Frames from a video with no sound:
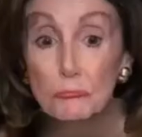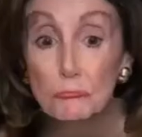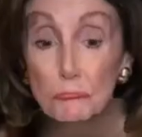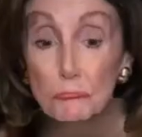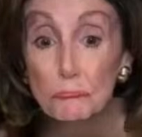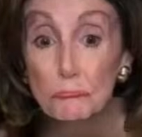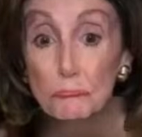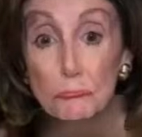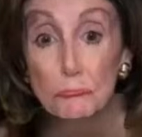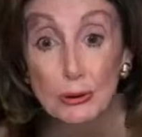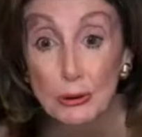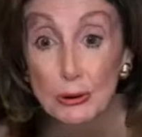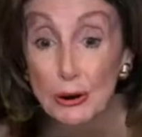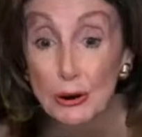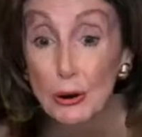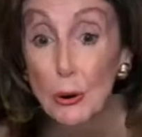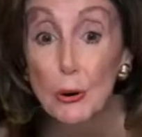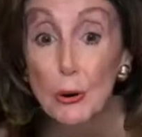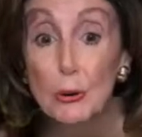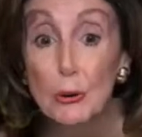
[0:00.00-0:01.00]

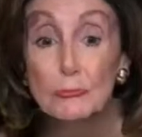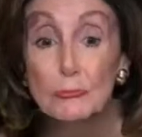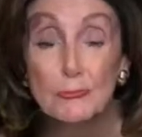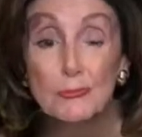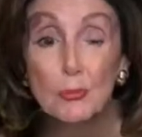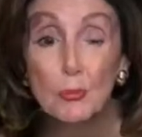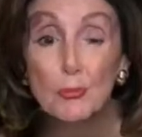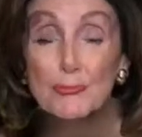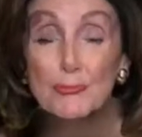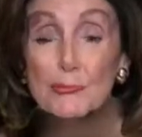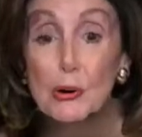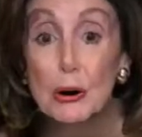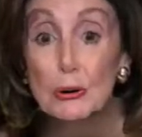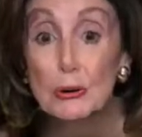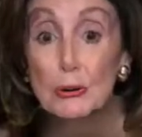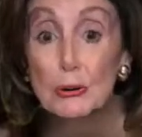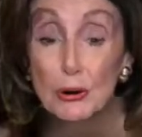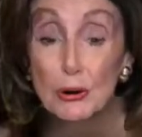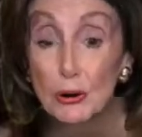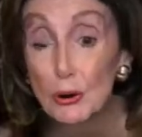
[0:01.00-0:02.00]
Show.
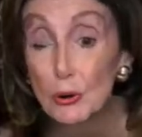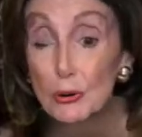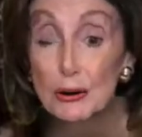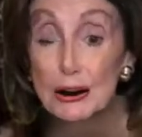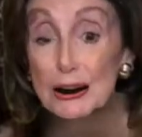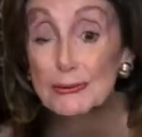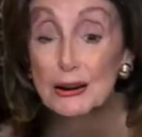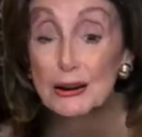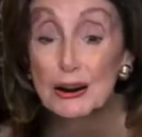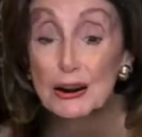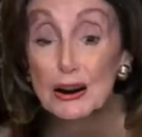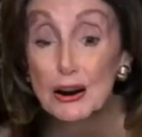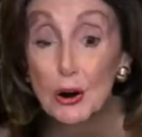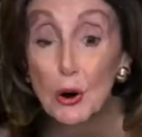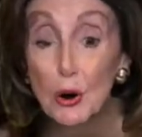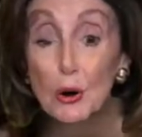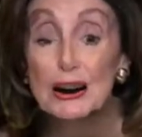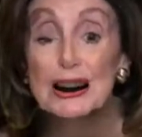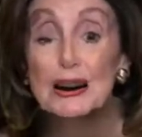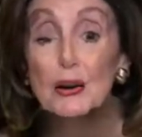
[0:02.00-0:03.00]
Who left your coke in
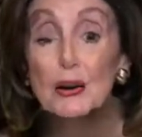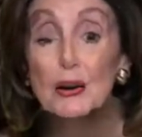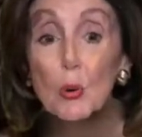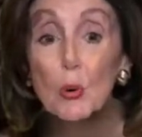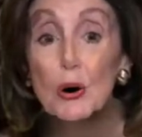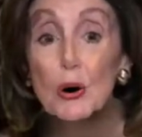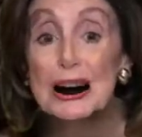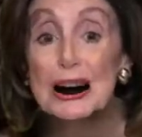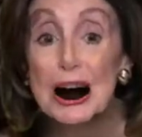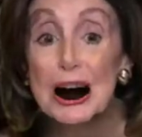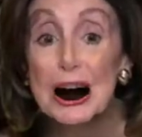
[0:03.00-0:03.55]
the White House?